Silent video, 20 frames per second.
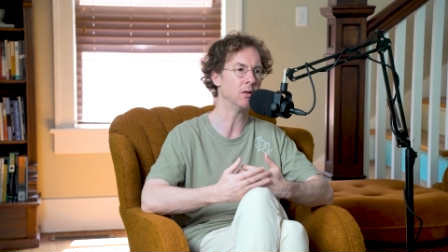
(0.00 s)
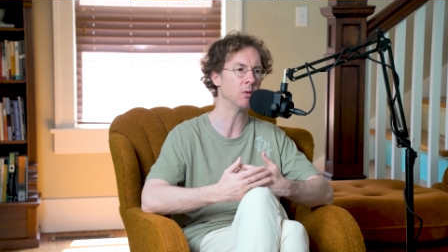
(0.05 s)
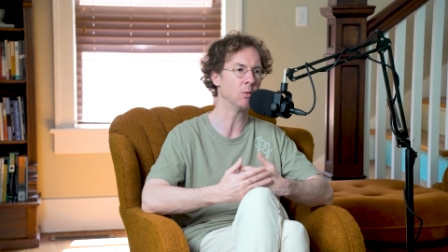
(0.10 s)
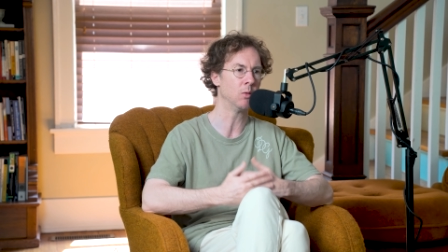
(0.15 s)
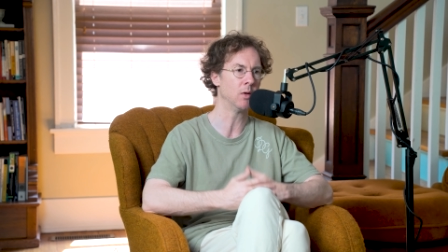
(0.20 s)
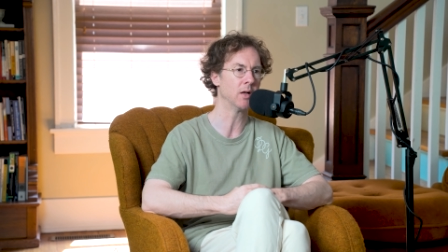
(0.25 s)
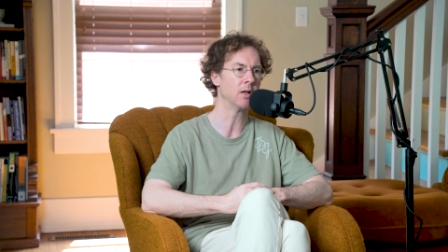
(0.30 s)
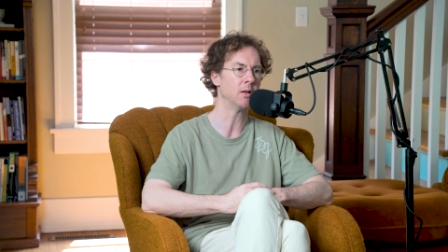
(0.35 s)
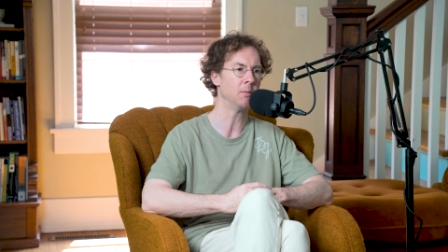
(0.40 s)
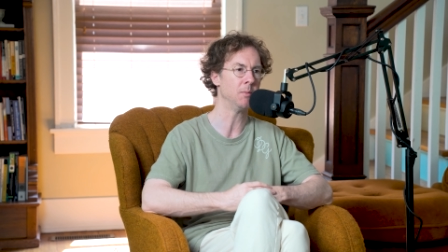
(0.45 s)
or
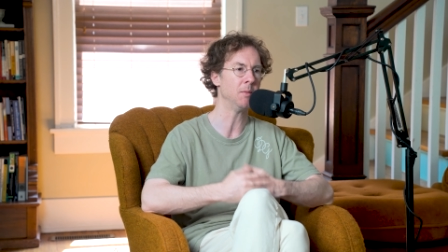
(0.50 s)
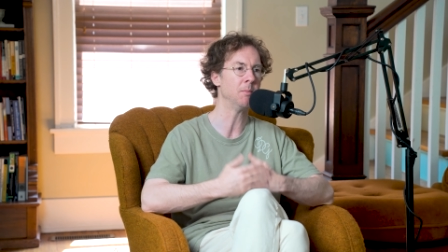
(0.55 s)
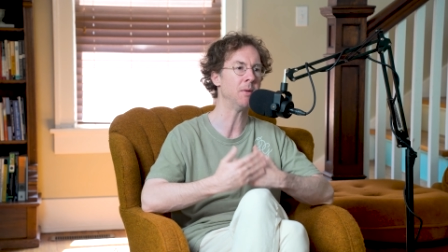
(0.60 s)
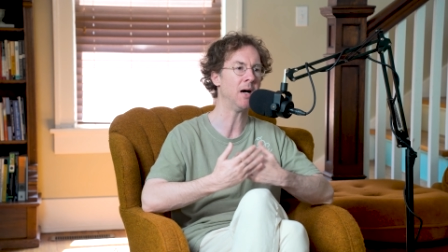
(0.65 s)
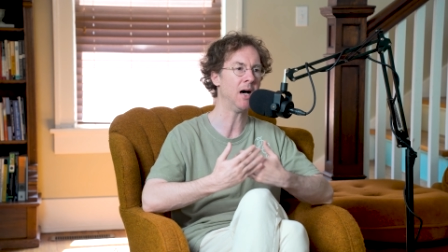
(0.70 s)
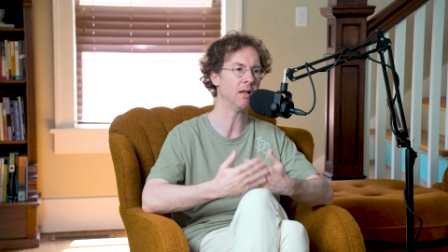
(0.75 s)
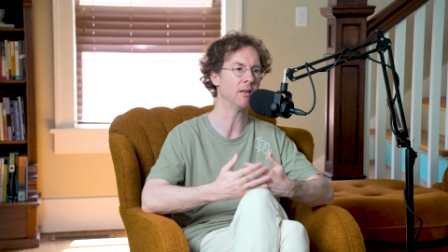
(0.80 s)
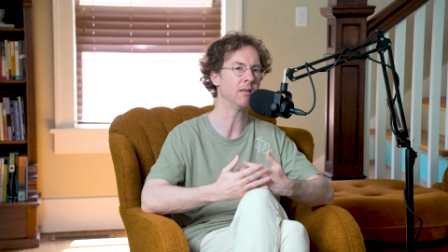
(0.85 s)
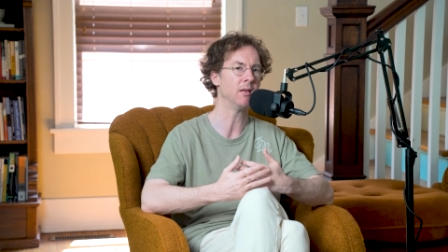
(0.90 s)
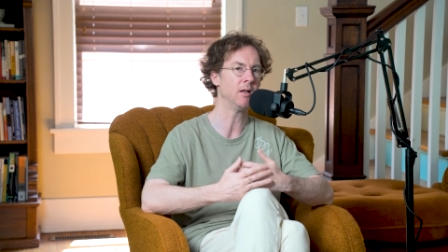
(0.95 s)
what could be
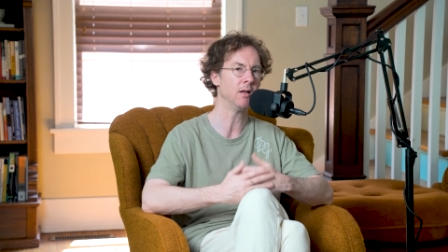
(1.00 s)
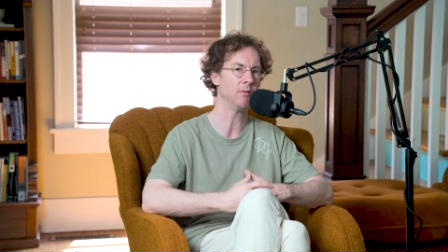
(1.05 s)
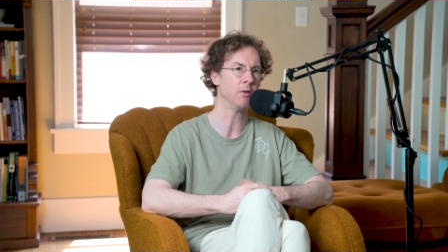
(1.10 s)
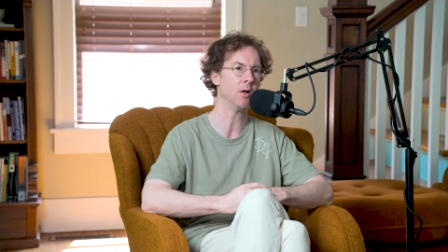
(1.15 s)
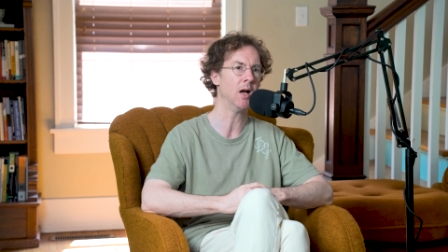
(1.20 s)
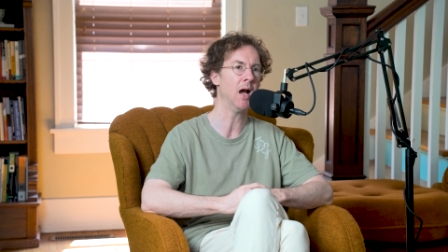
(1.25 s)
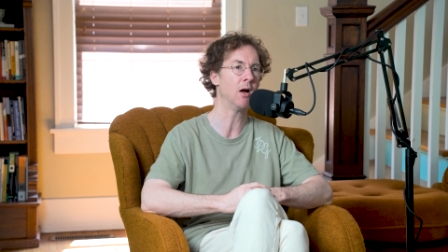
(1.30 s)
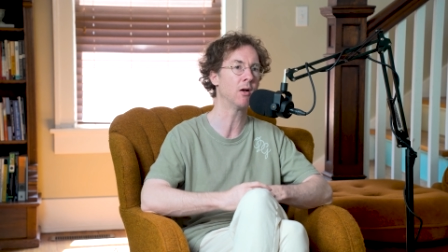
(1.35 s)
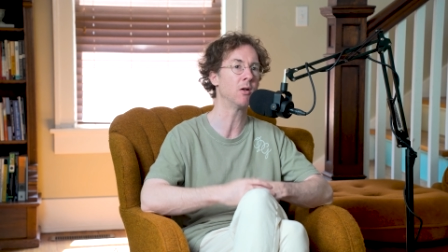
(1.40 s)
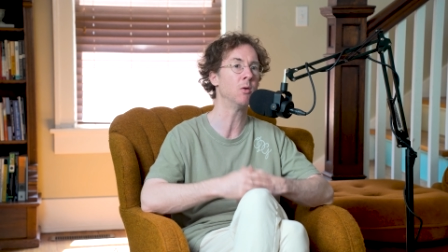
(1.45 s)
positive or
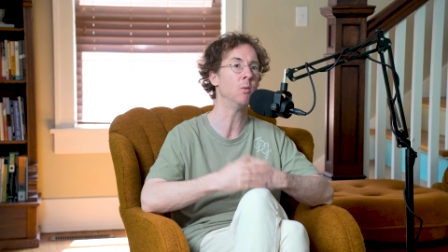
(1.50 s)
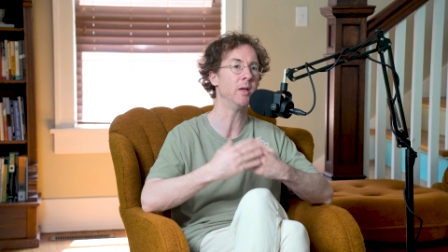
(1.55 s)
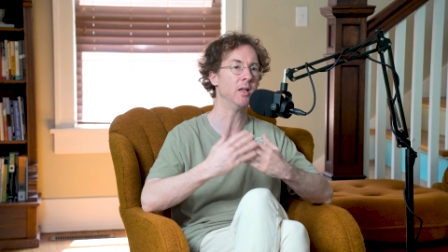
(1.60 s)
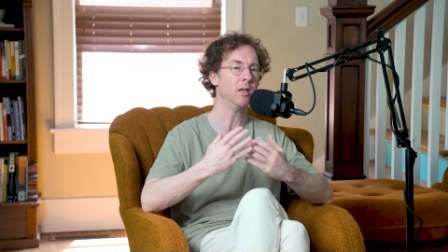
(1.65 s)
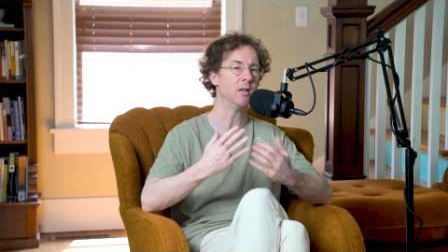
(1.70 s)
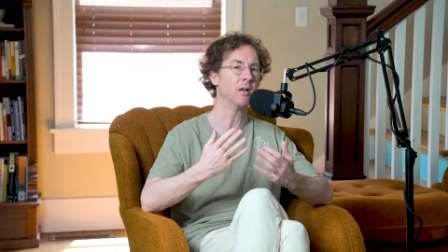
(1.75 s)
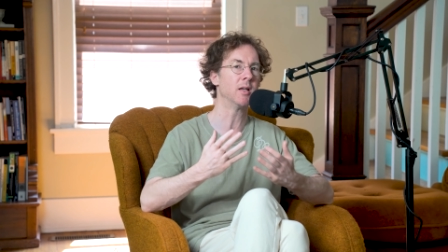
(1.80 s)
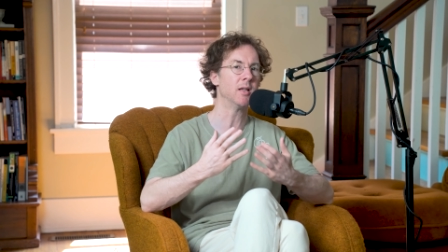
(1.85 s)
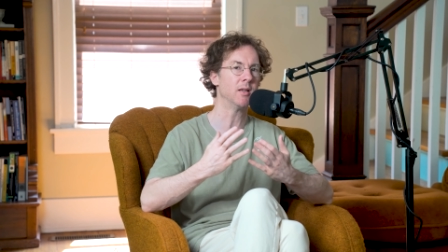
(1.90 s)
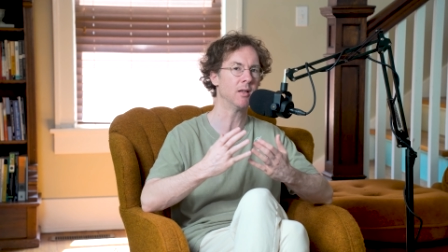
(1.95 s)
how can we
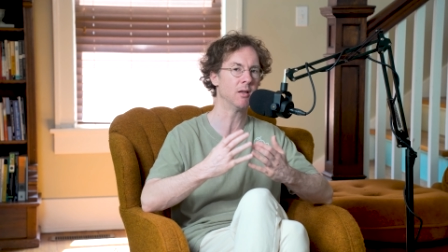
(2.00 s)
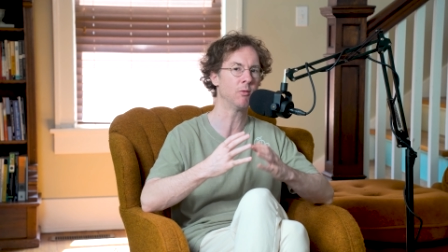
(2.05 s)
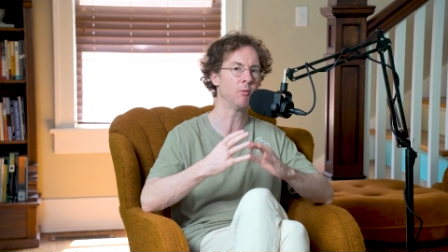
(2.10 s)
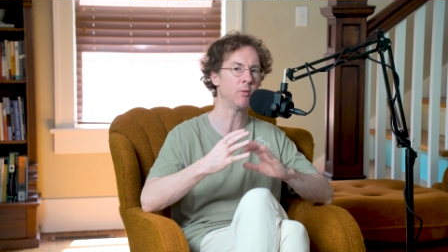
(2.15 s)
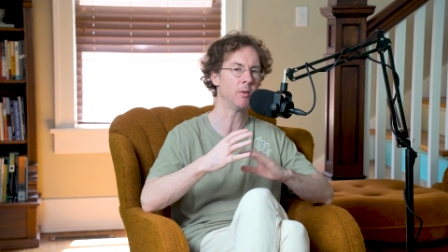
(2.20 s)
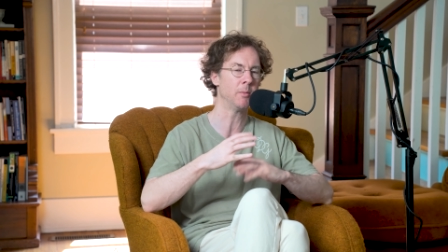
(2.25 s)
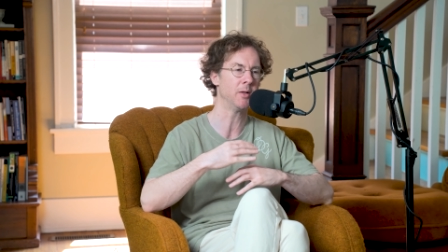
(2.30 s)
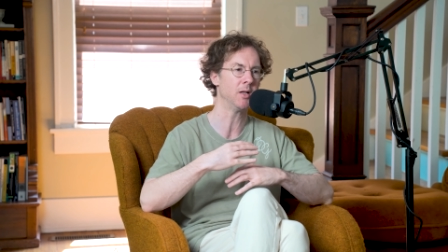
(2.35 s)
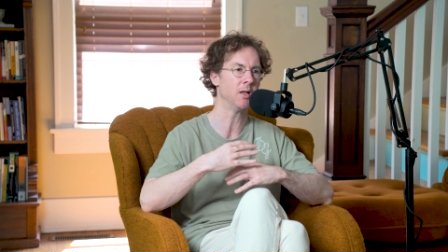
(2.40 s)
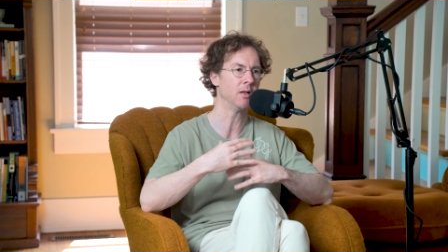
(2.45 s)
look at this
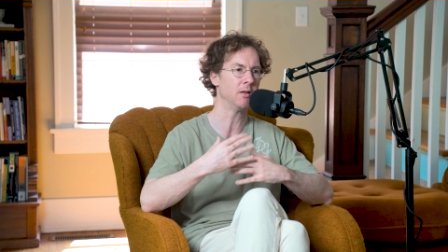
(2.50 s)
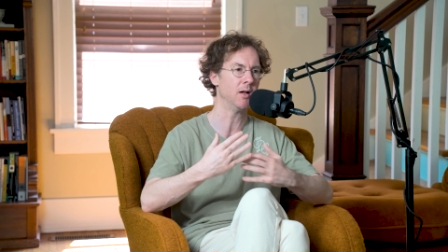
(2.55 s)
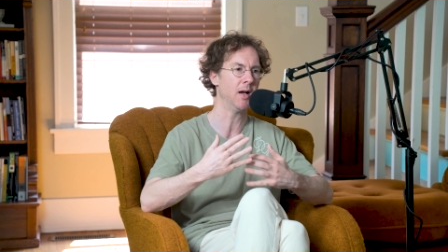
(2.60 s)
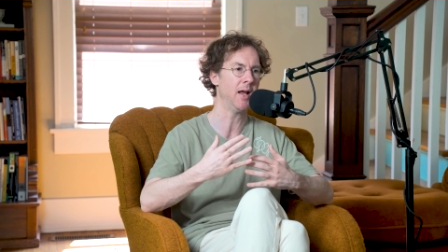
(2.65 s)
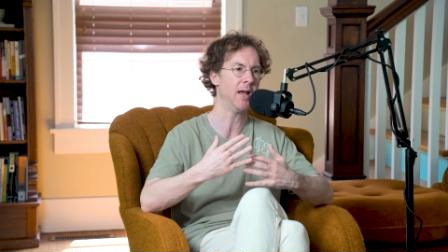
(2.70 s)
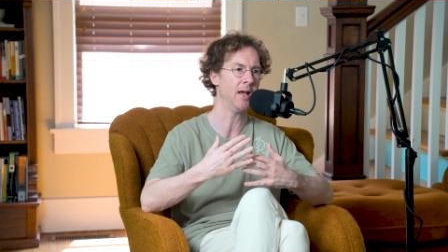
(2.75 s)
from another